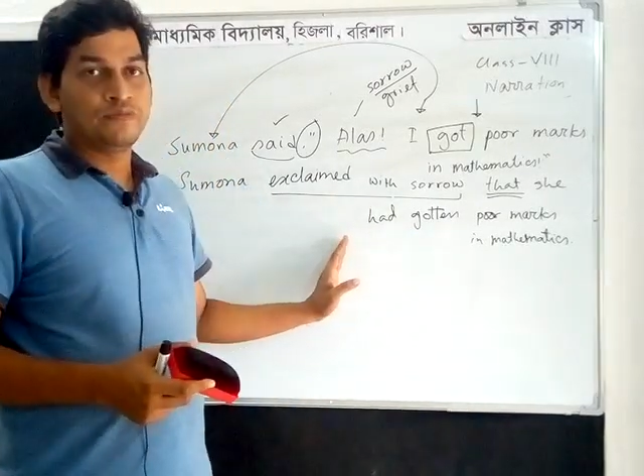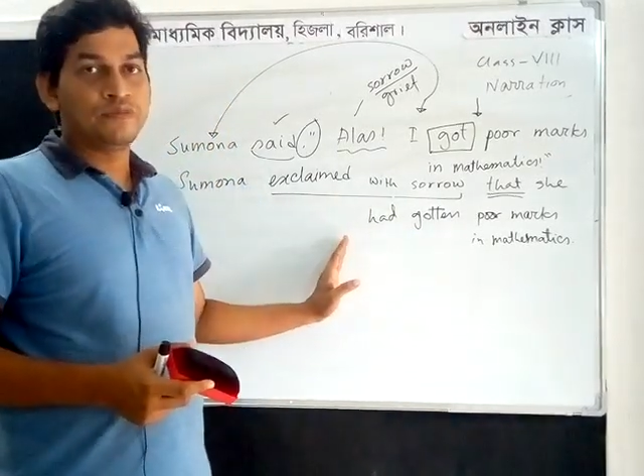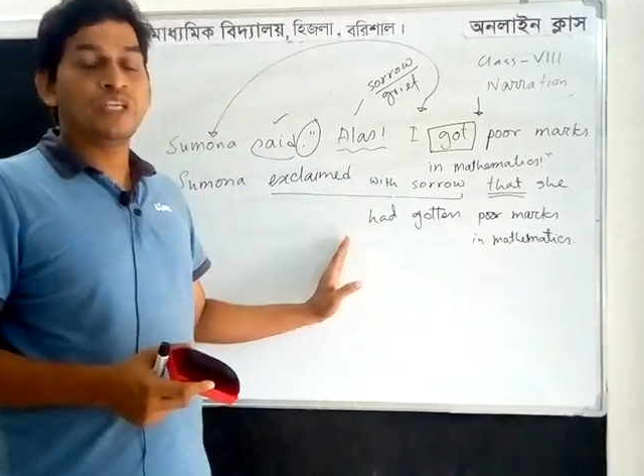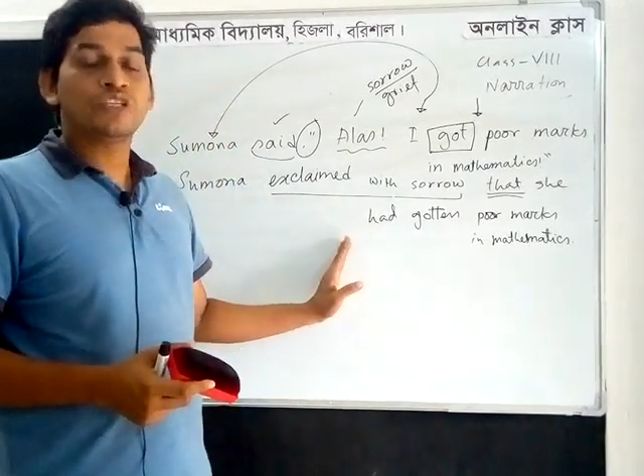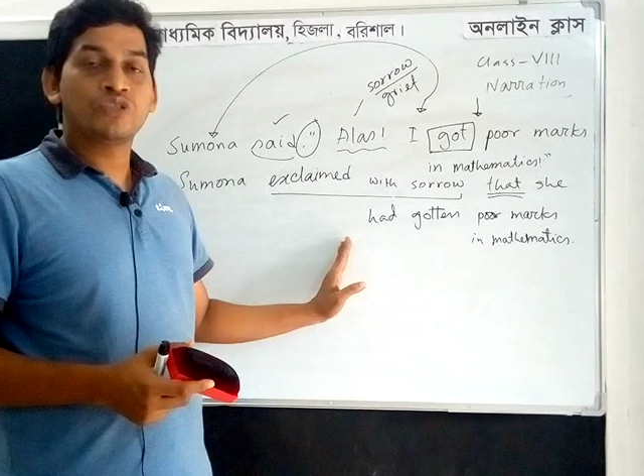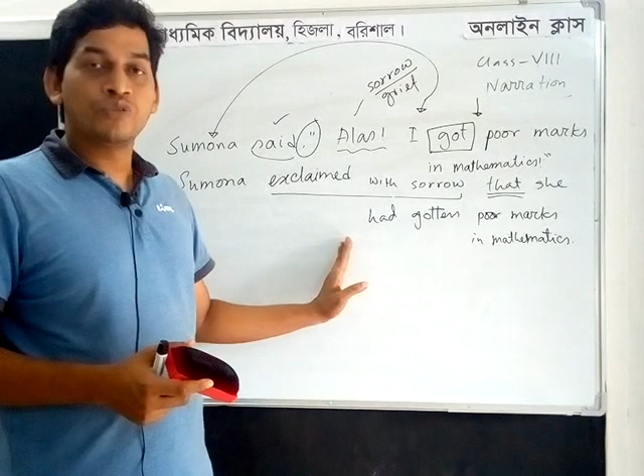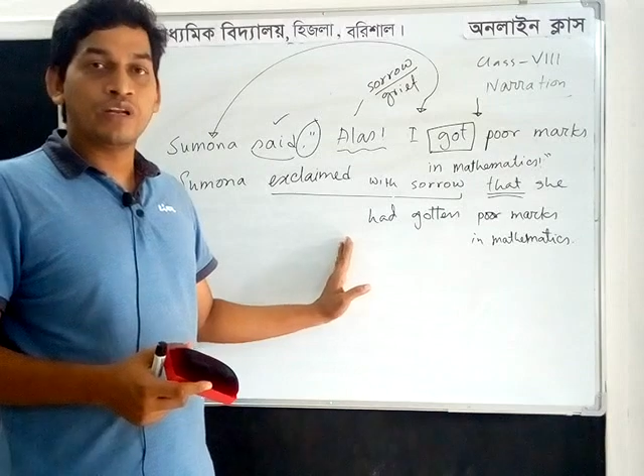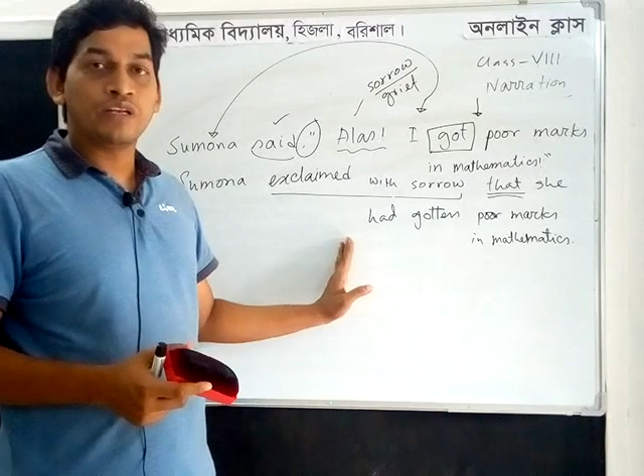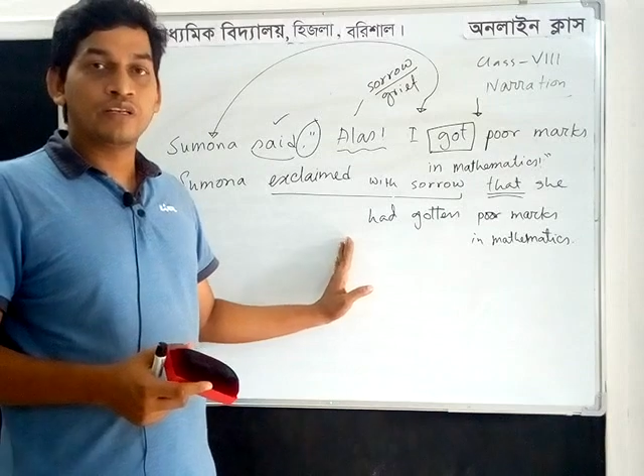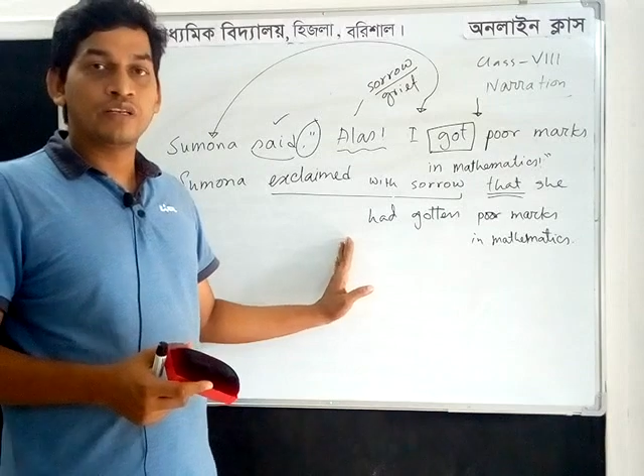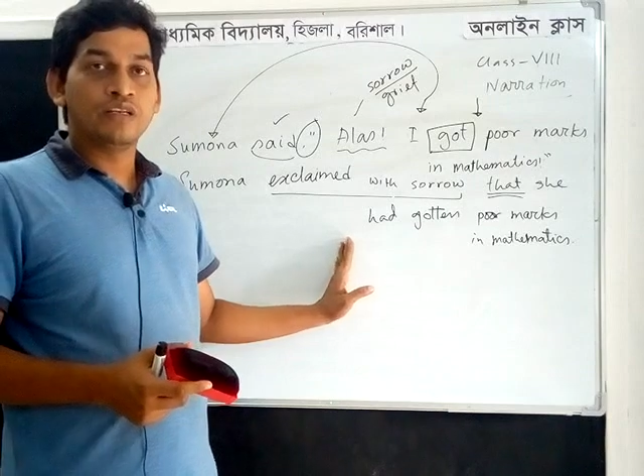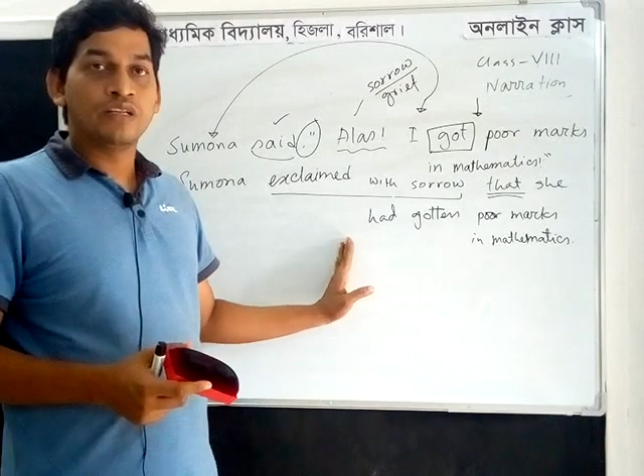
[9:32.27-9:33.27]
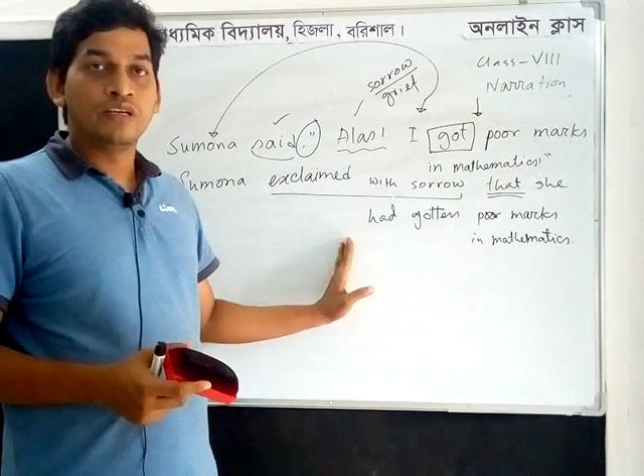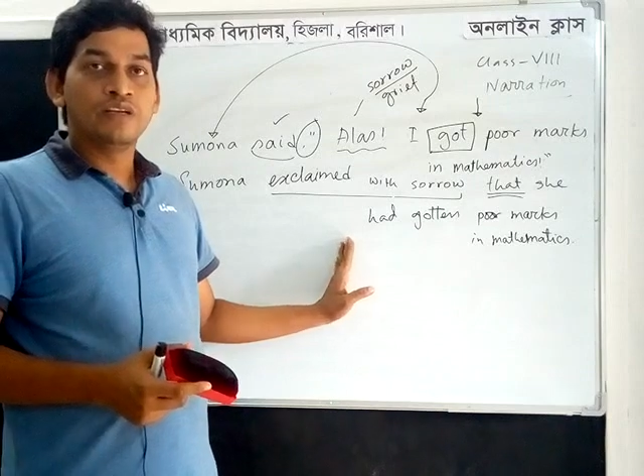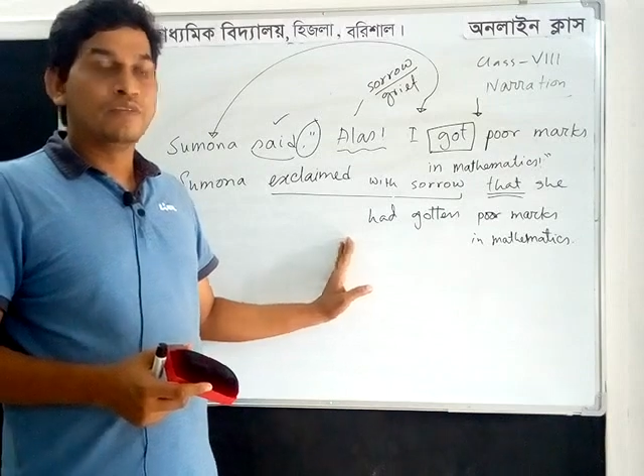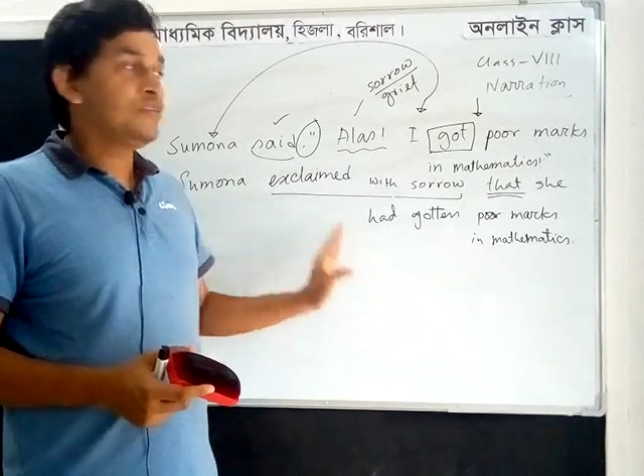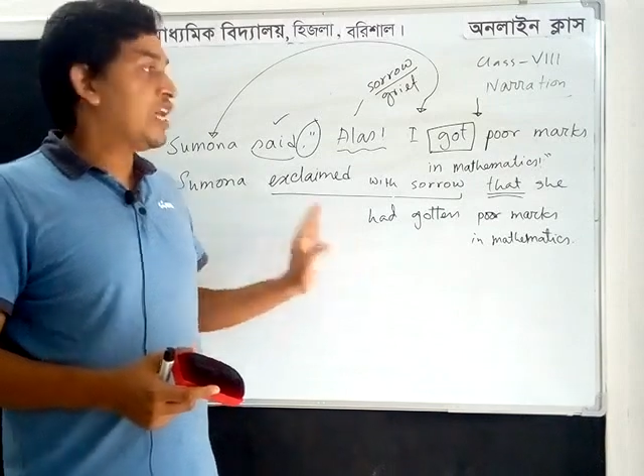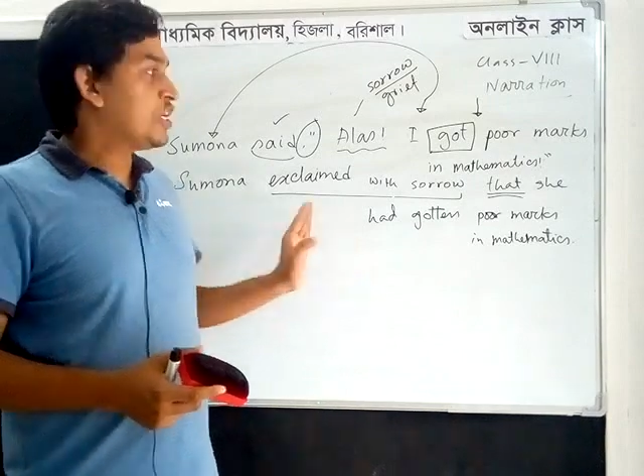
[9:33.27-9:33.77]
Dear student,
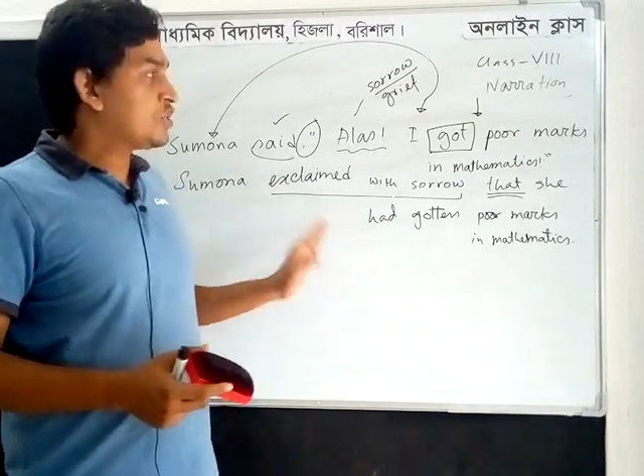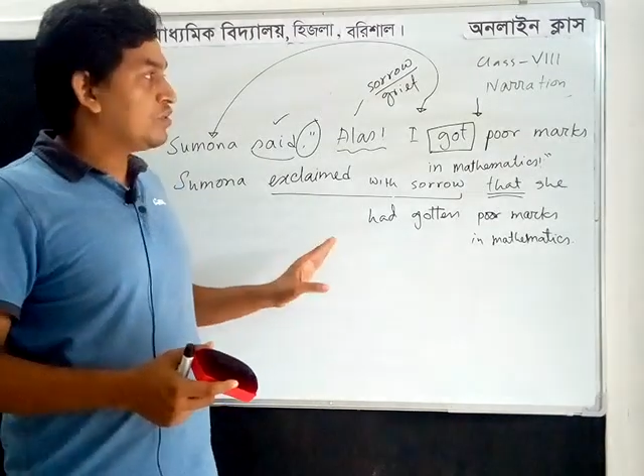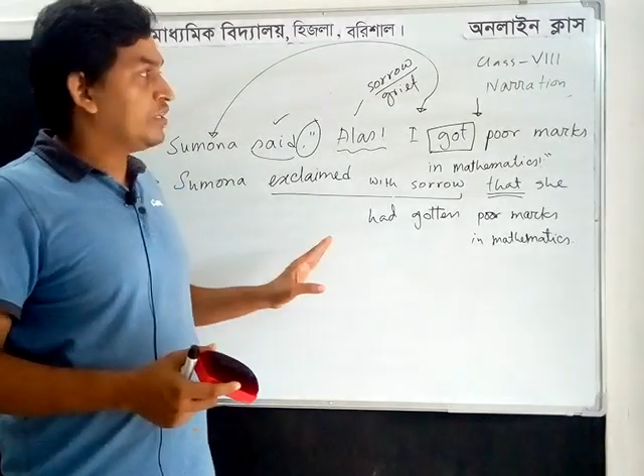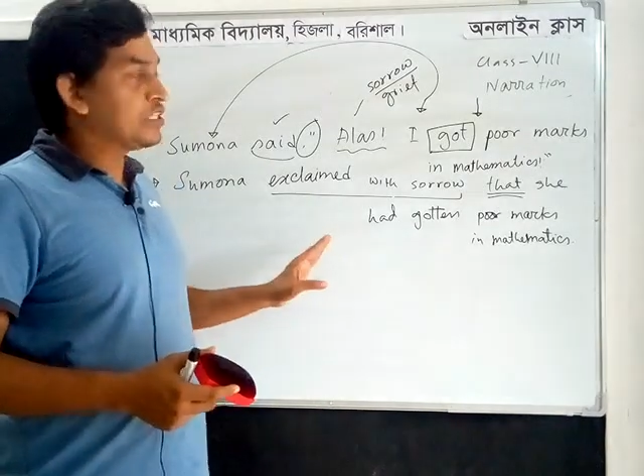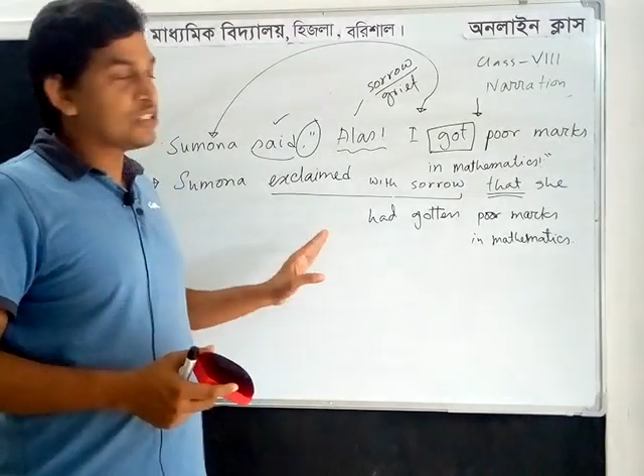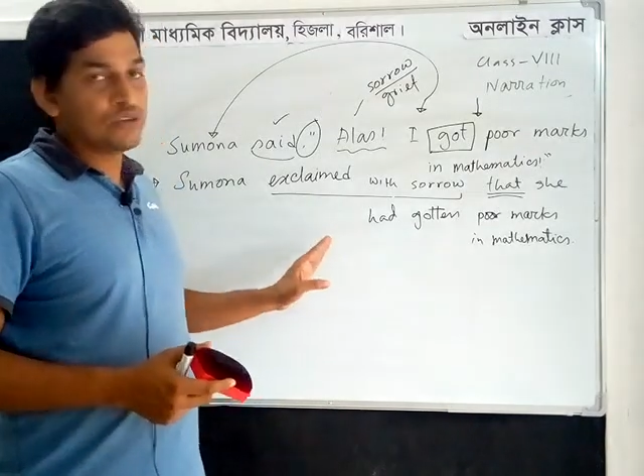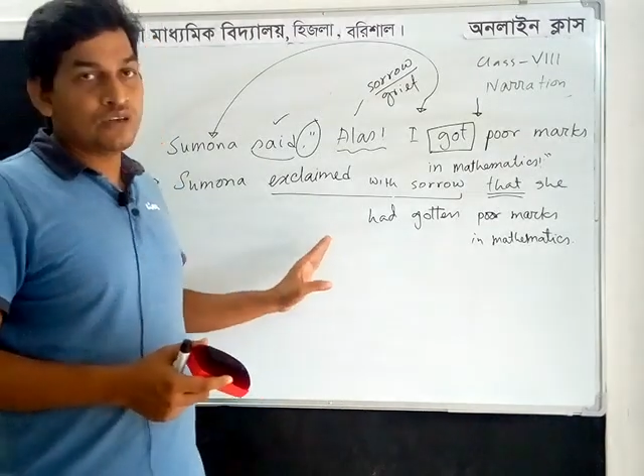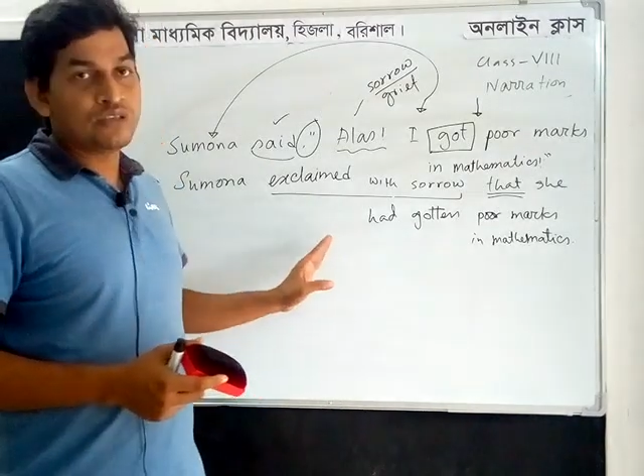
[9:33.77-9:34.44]
narration is not